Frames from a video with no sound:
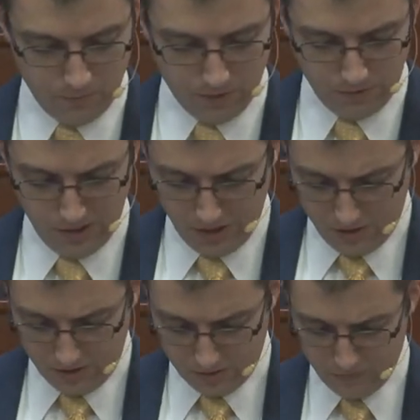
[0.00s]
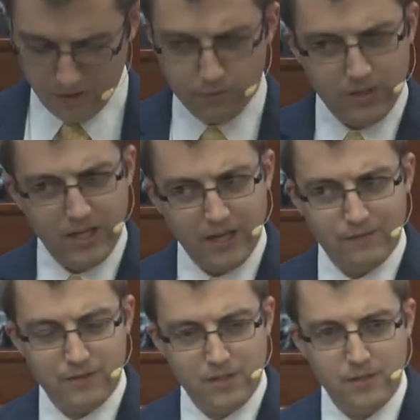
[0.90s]
Well, we don't really
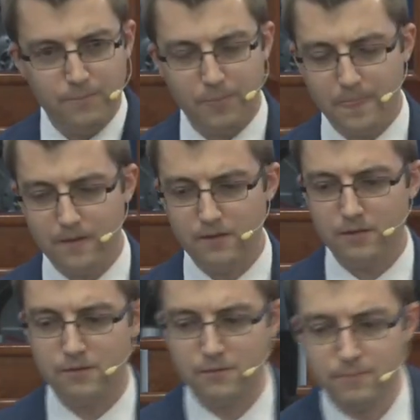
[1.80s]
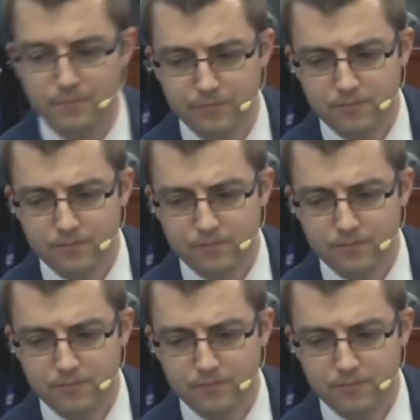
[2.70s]
have any um,